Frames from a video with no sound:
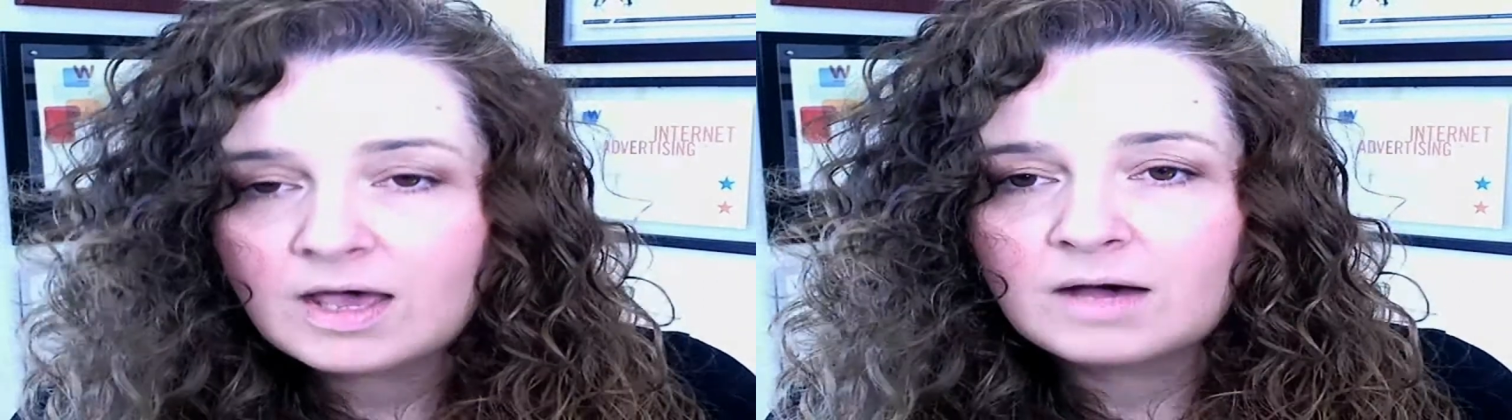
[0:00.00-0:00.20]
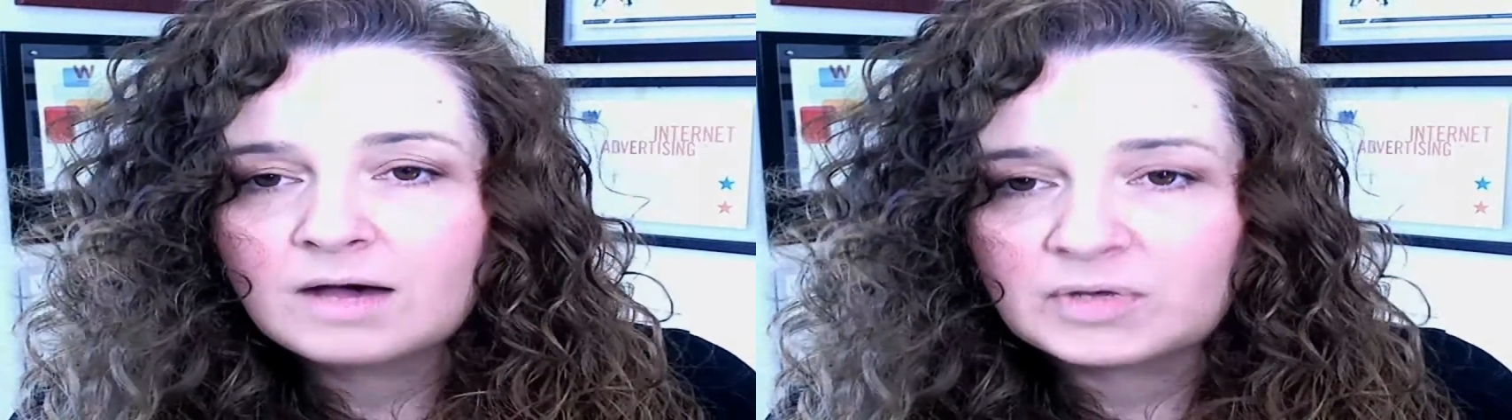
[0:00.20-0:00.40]

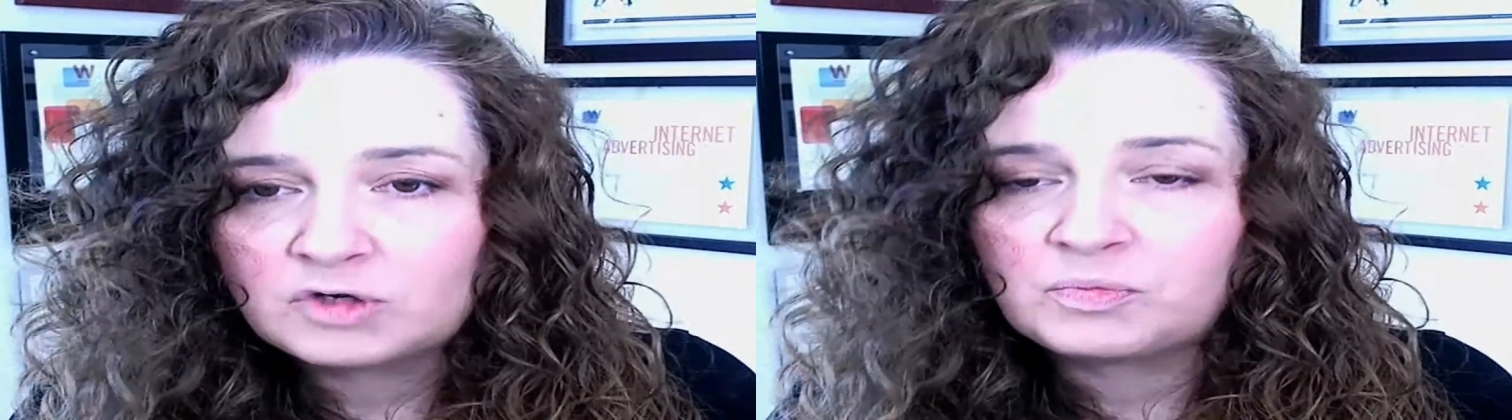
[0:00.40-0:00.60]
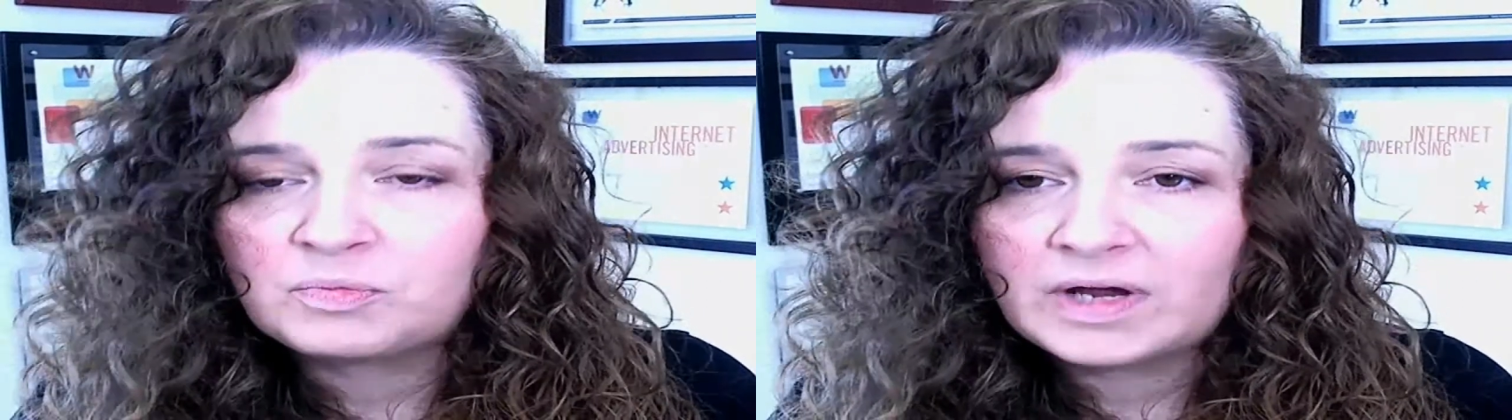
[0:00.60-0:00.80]
your
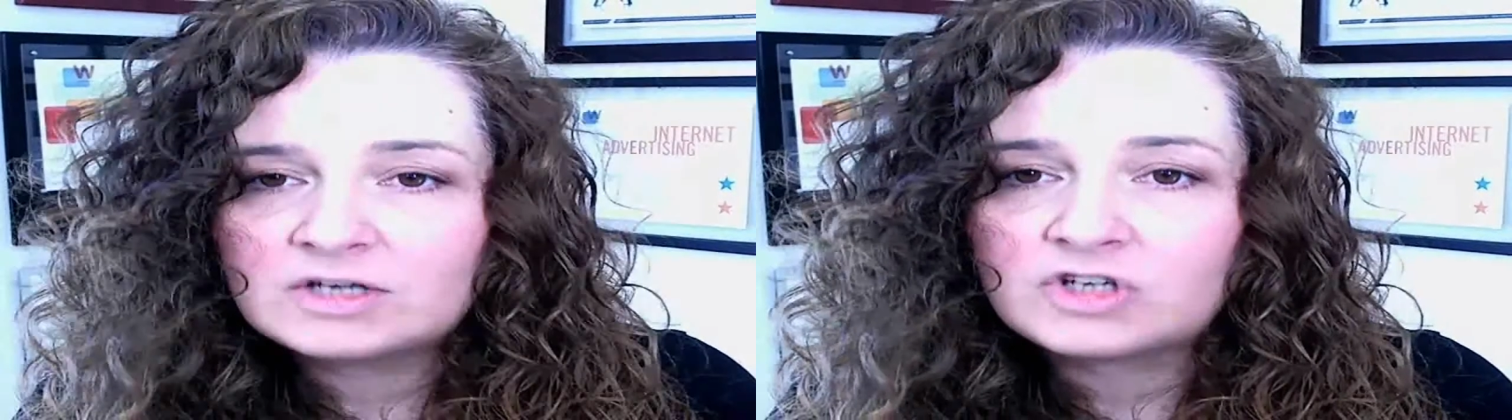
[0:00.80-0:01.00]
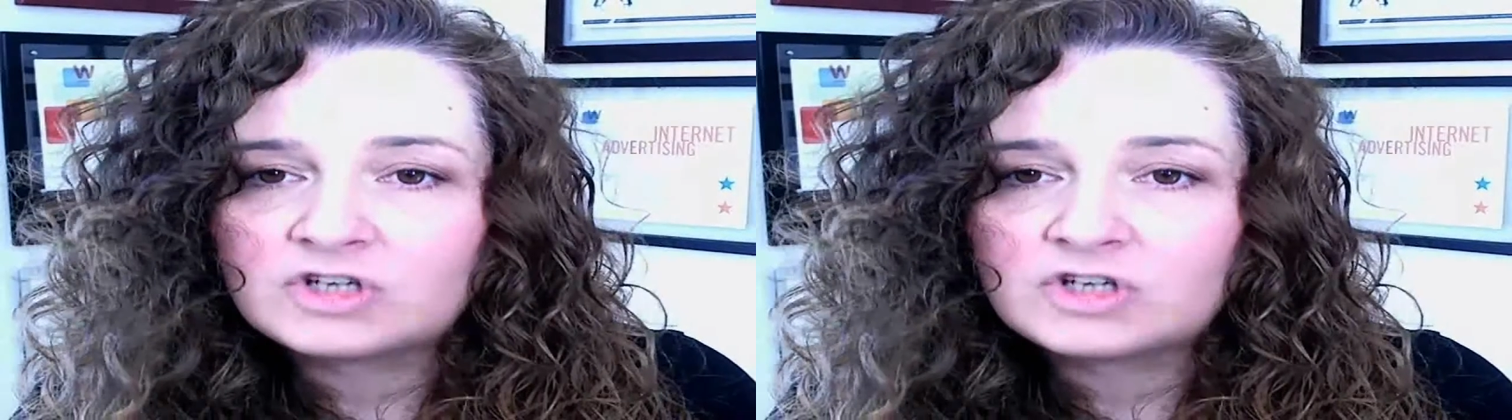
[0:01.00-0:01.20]
brand should
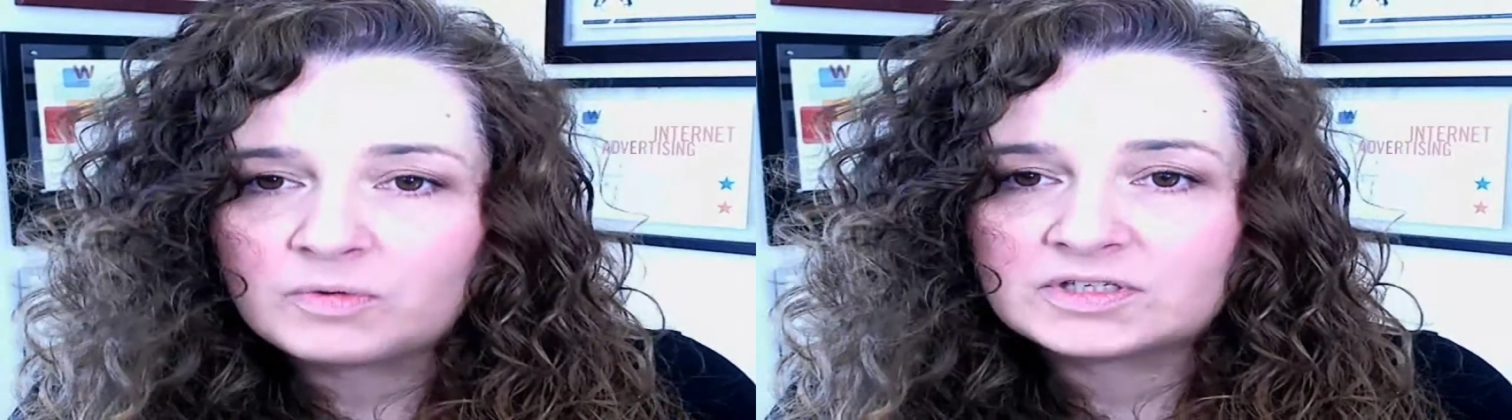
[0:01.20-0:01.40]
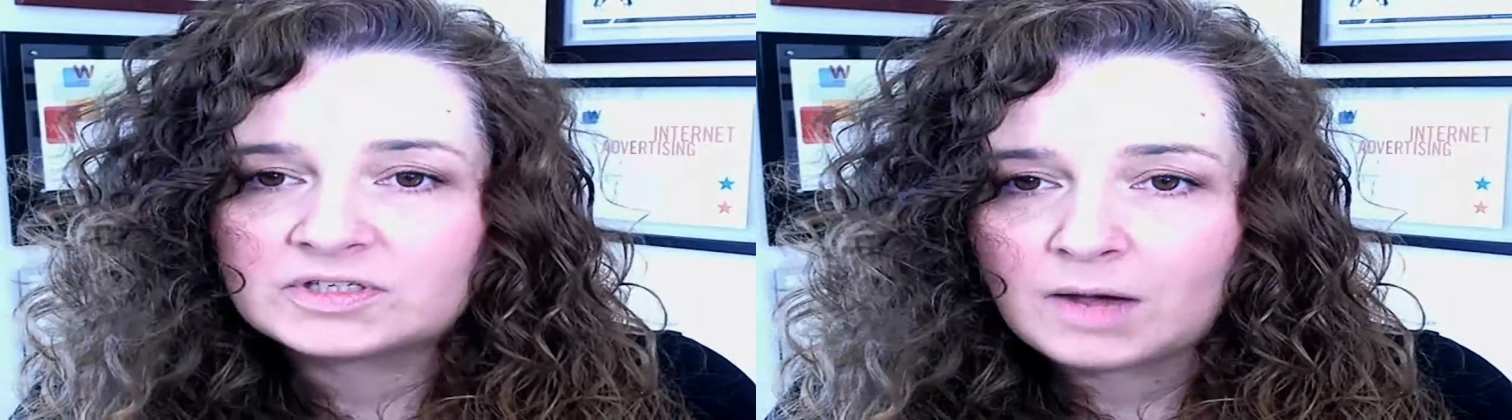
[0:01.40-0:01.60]
always
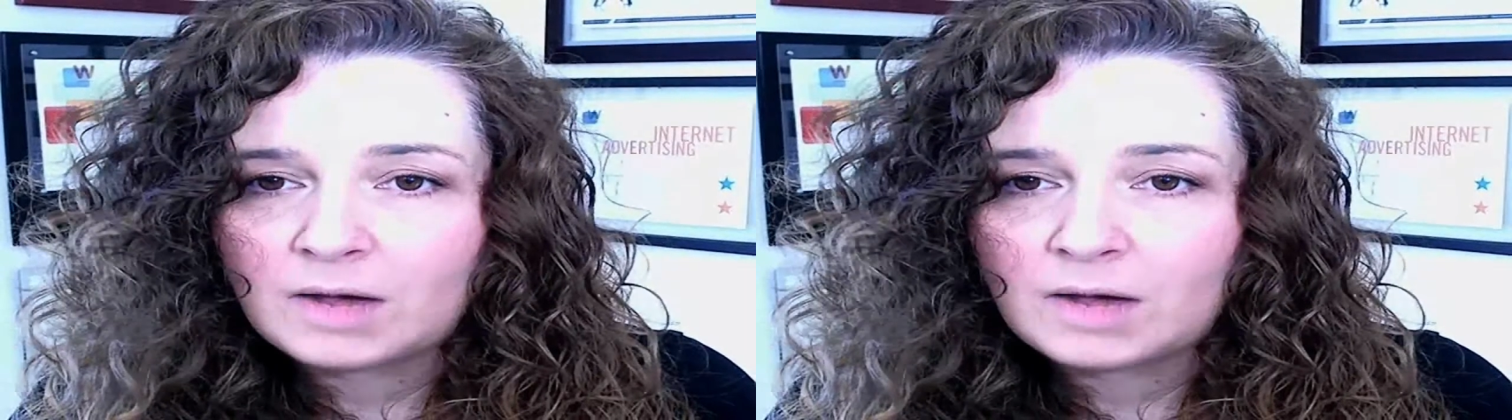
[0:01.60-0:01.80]
dominate.